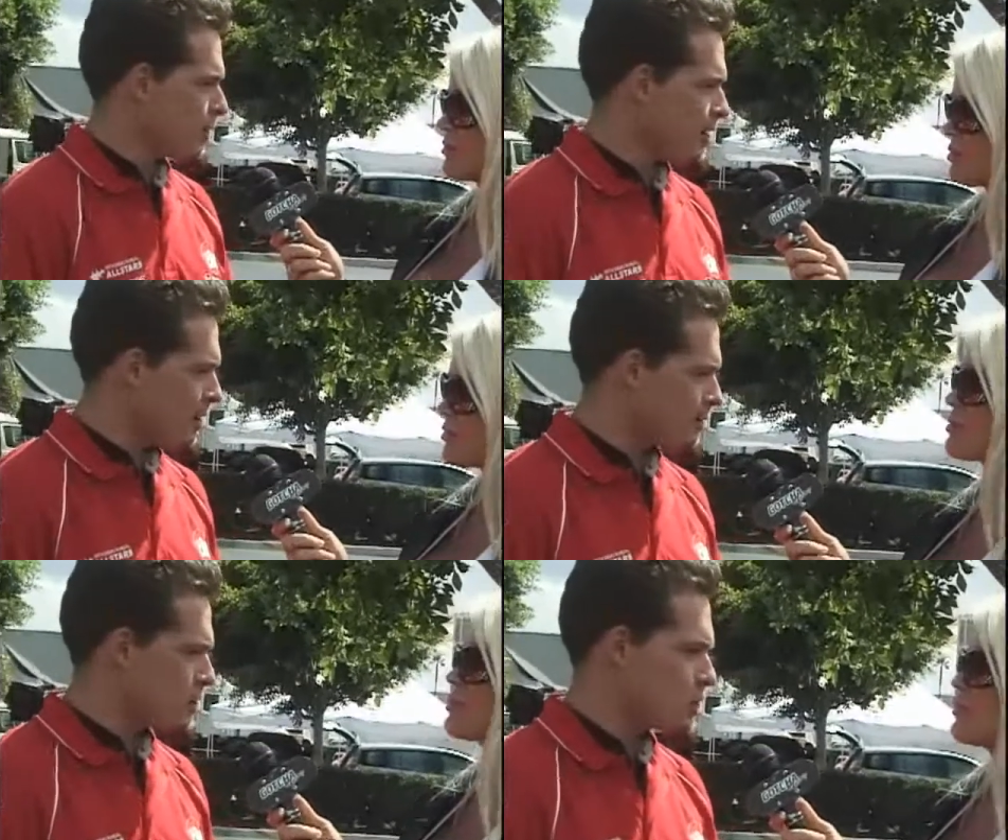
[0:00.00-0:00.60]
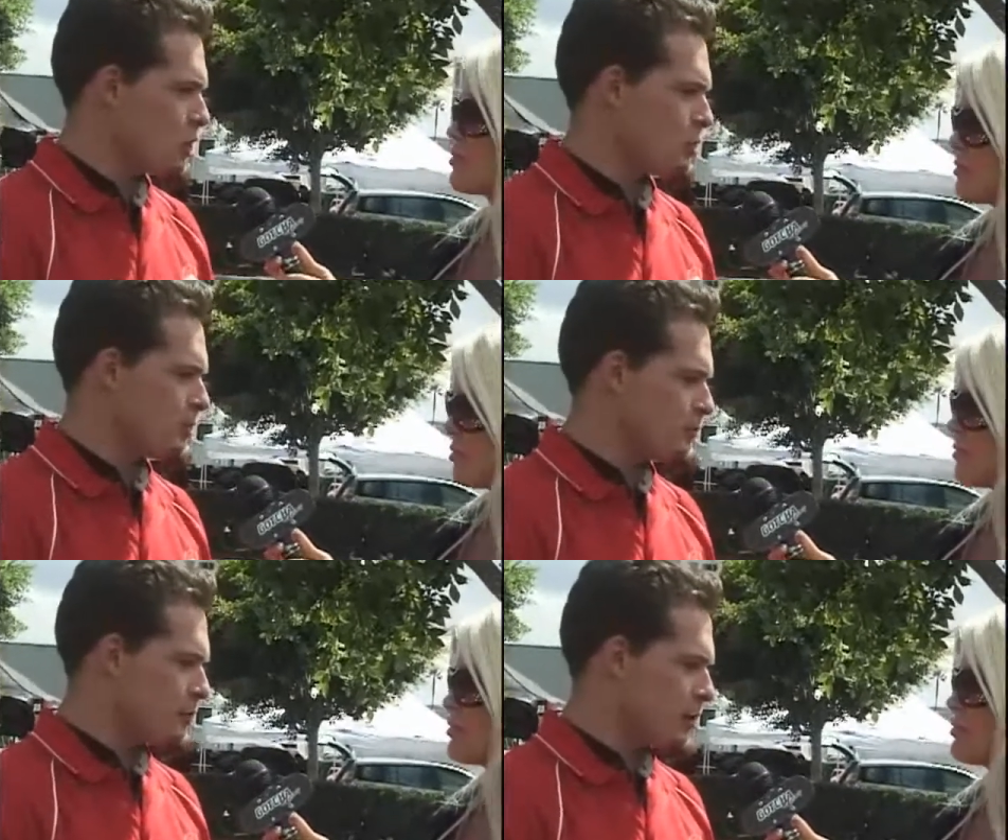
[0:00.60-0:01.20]
it right off the
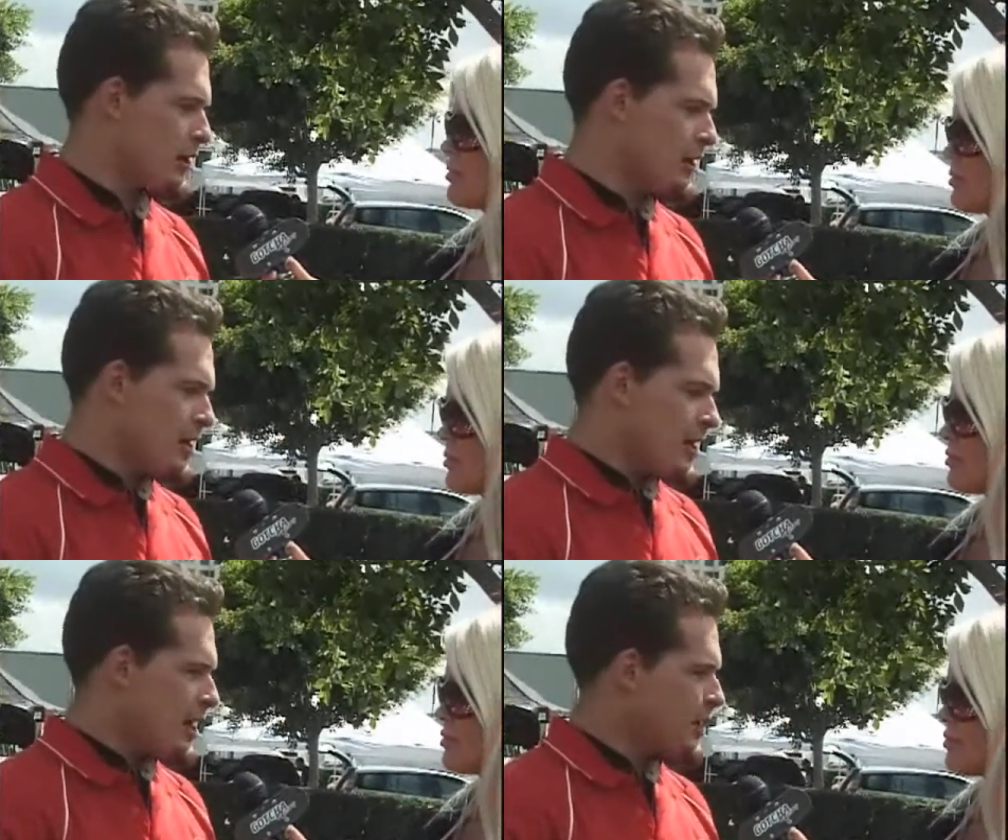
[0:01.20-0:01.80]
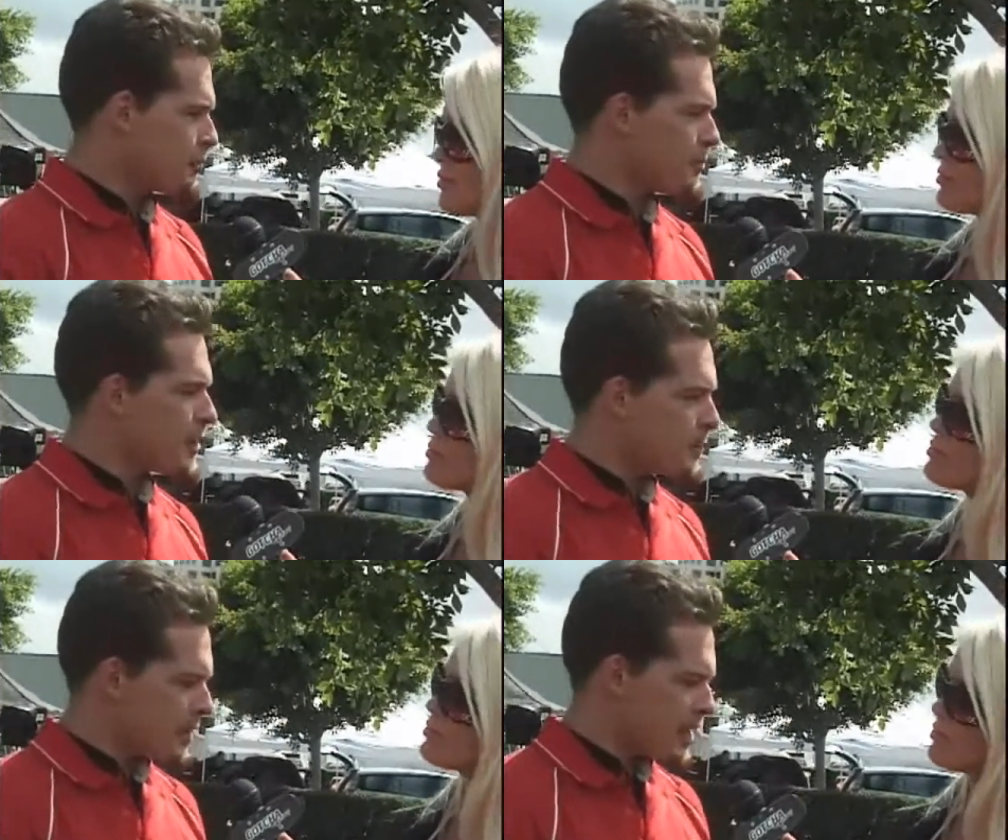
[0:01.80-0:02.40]
showroom floor, and from
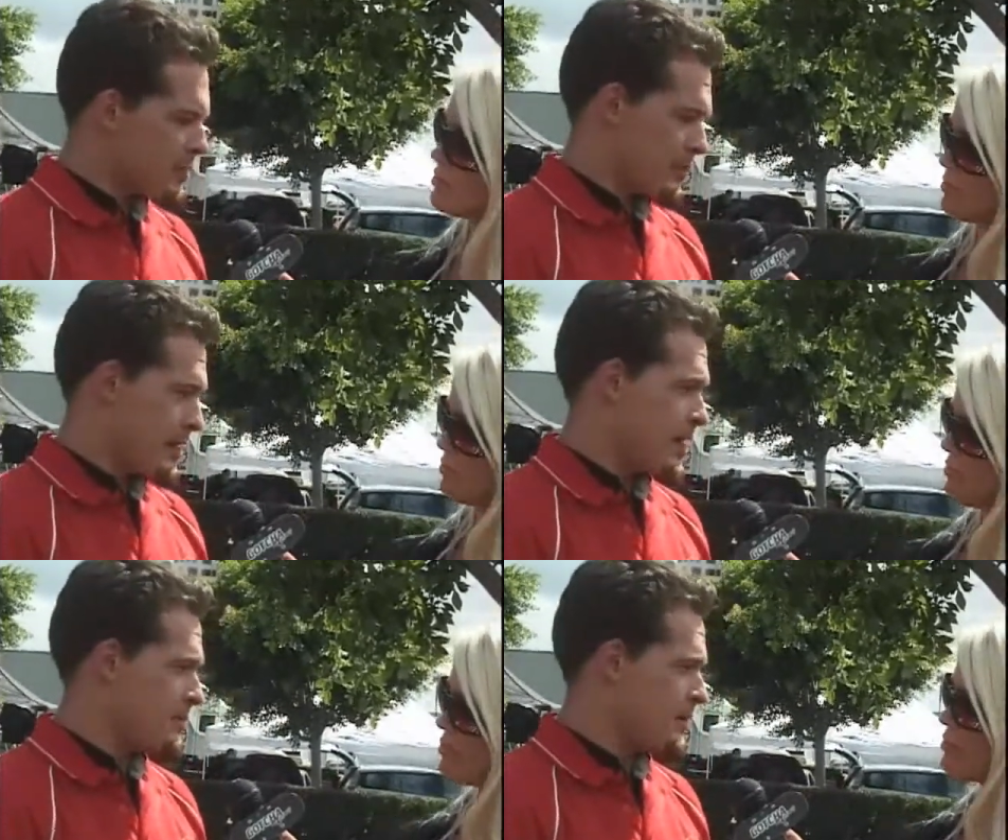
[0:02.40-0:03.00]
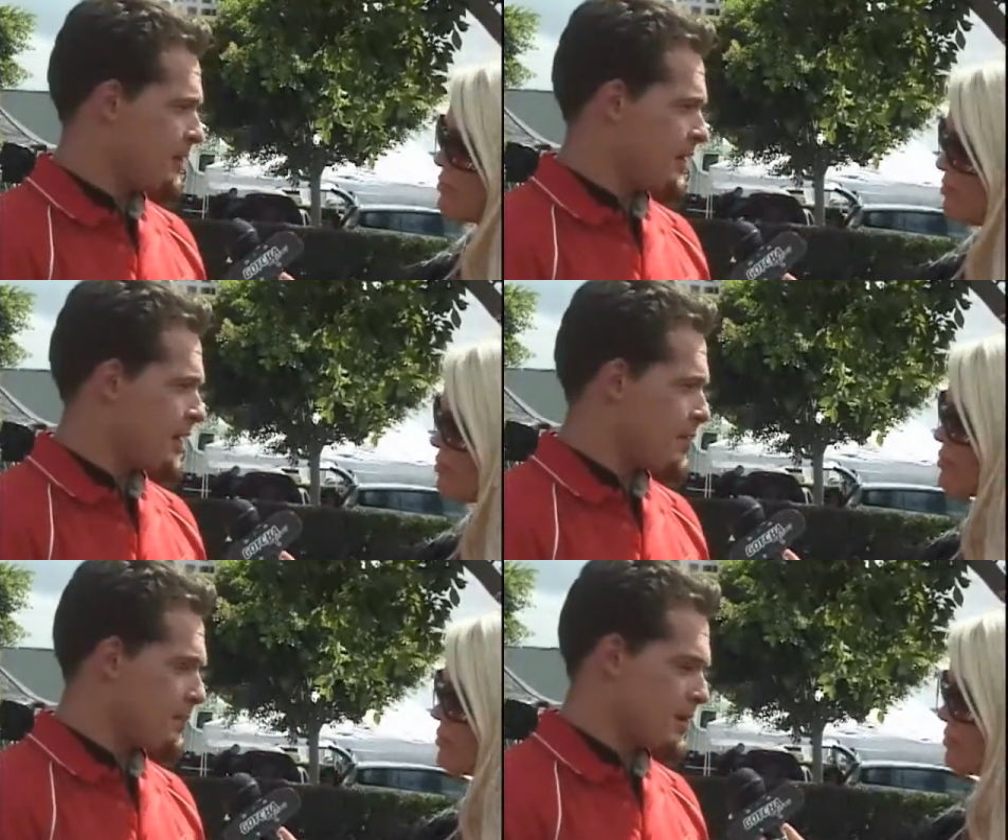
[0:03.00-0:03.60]
there we began building it
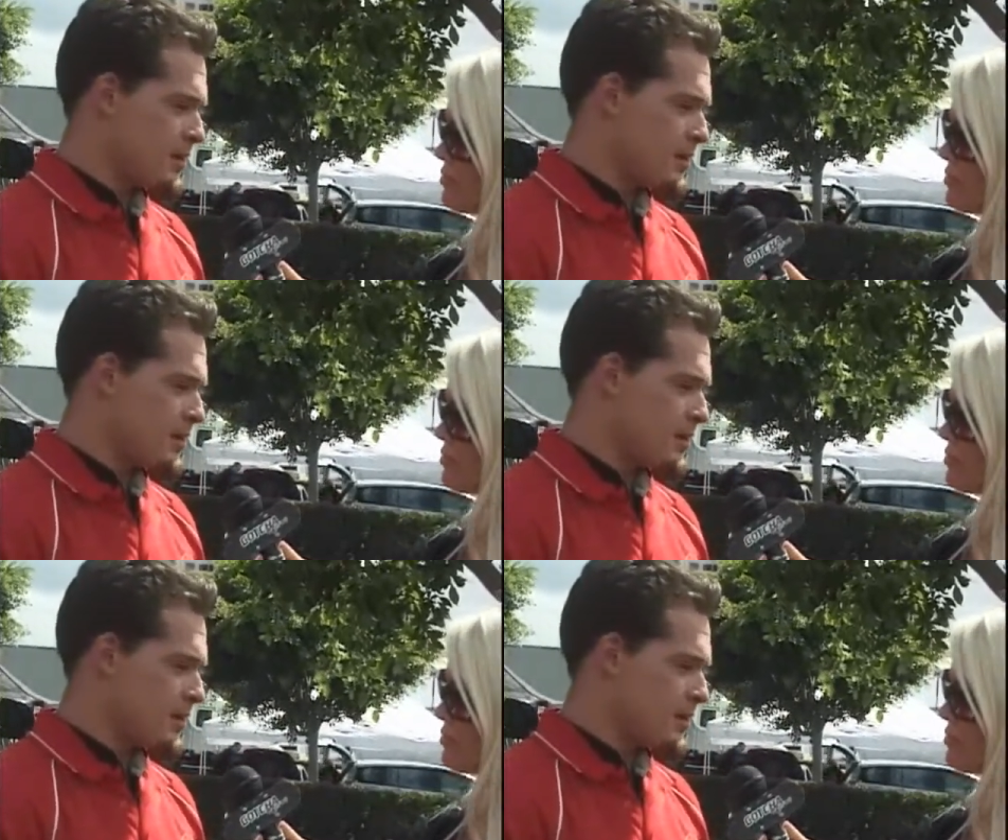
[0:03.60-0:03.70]
up.